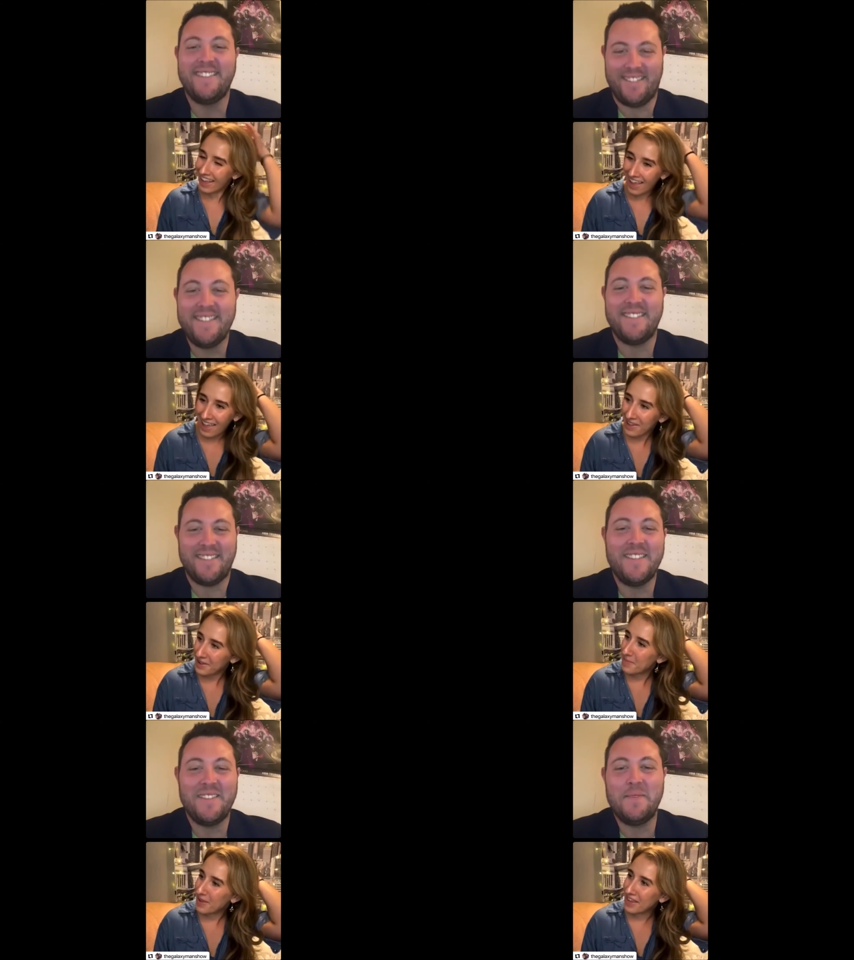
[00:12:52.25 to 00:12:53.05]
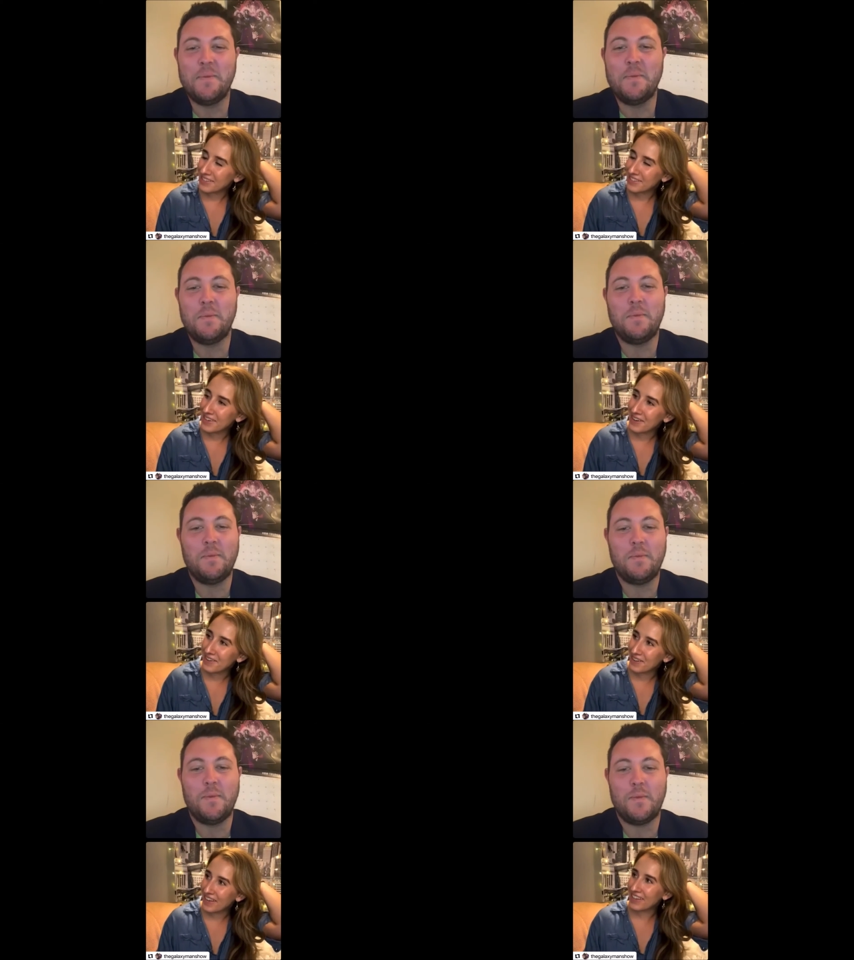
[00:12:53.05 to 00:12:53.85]
Speaker 1: Um,
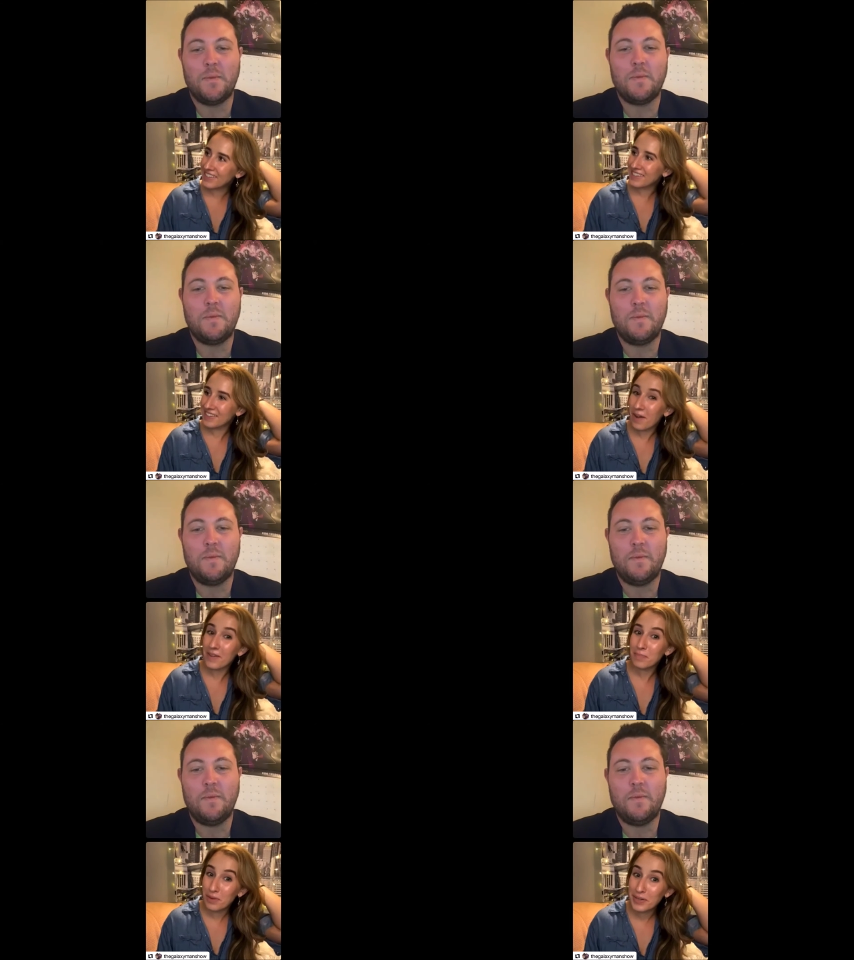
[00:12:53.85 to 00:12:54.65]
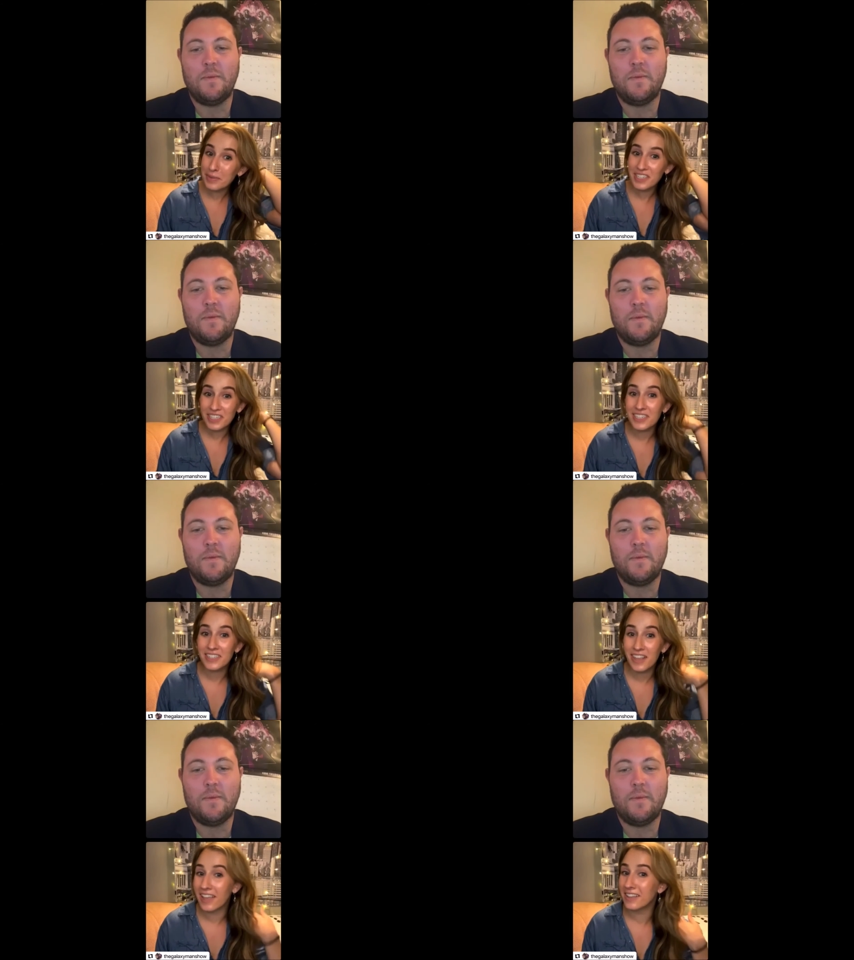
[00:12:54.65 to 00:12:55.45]
so it's pretty much
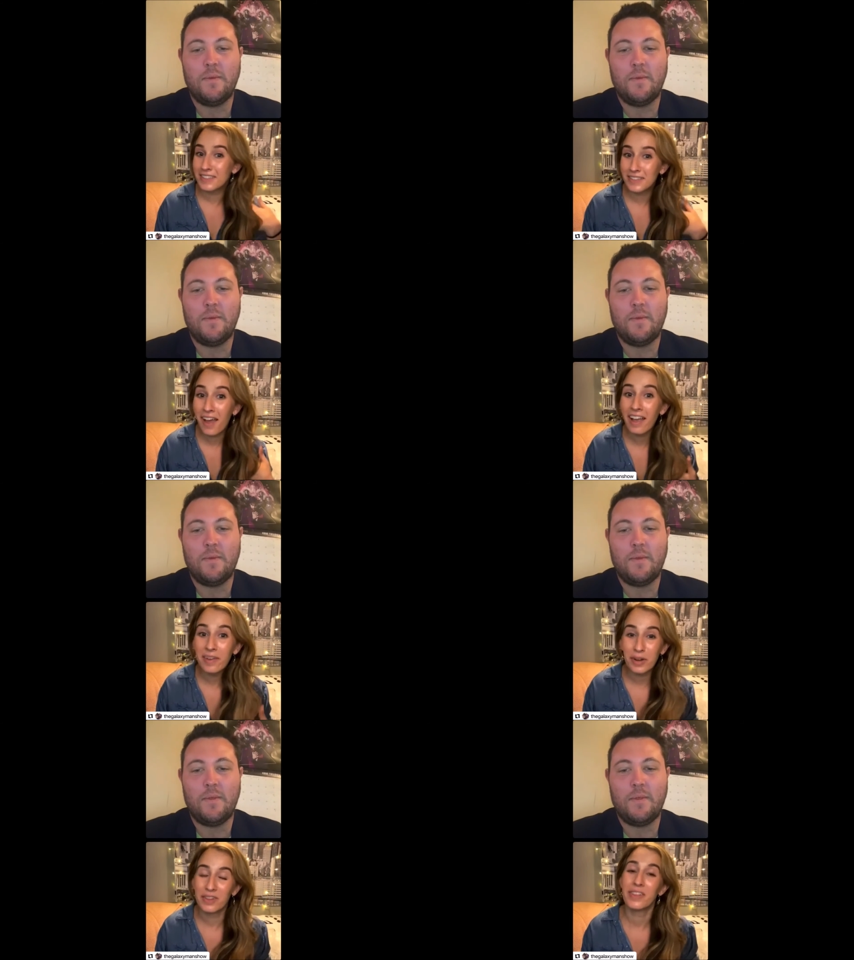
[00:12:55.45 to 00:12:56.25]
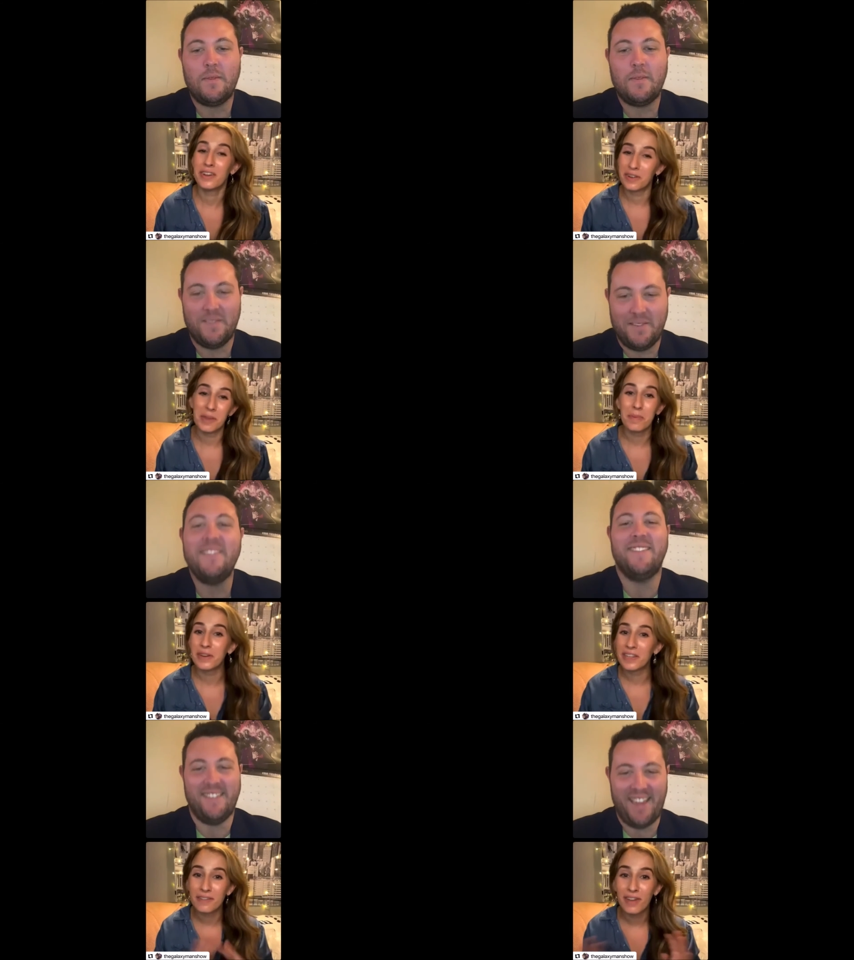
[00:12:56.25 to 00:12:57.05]
like done. We're literally
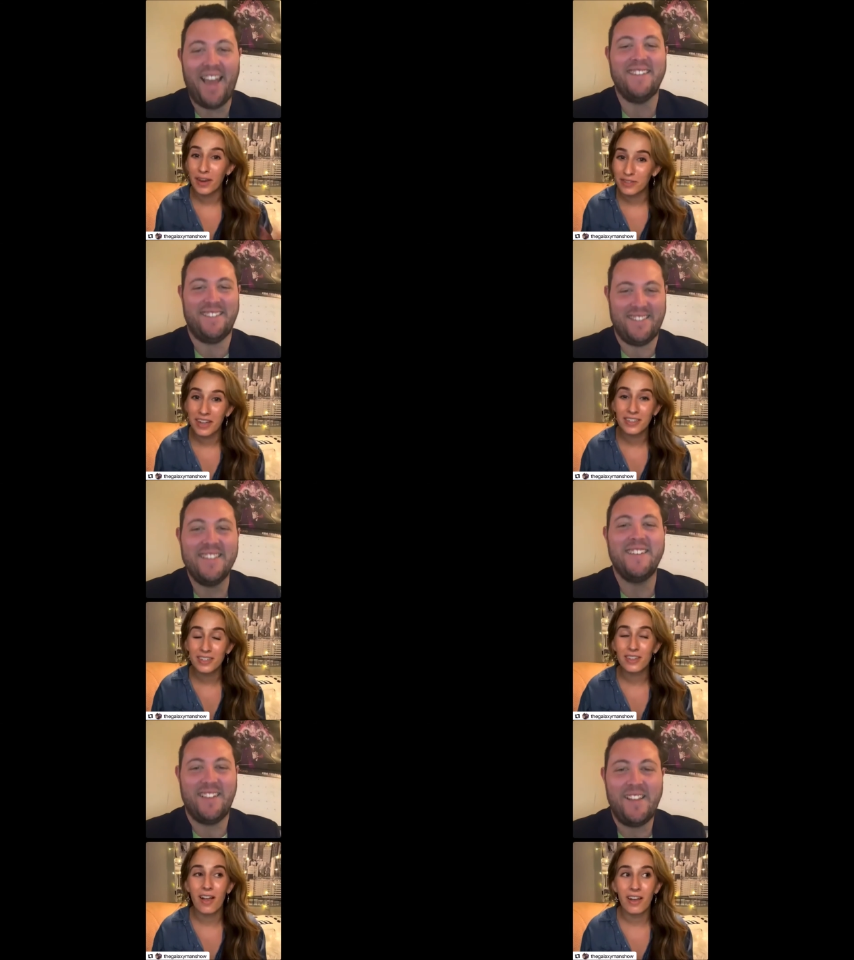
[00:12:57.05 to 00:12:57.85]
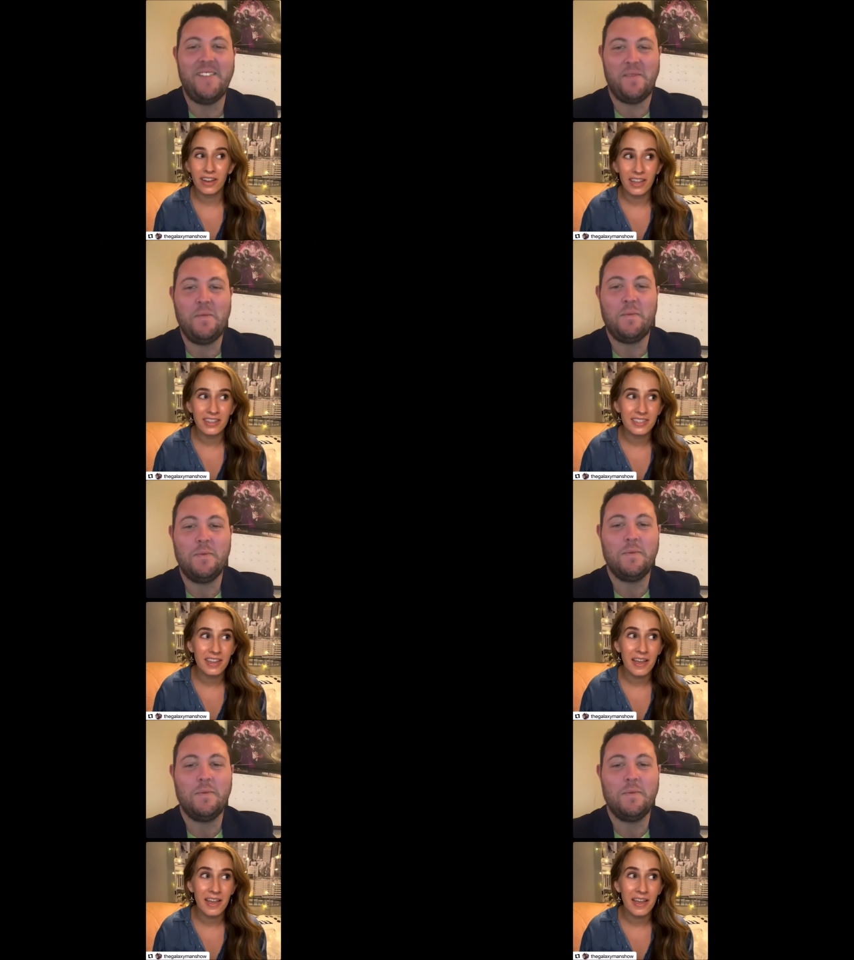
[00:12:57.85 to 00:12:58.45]
putting the final touches on it.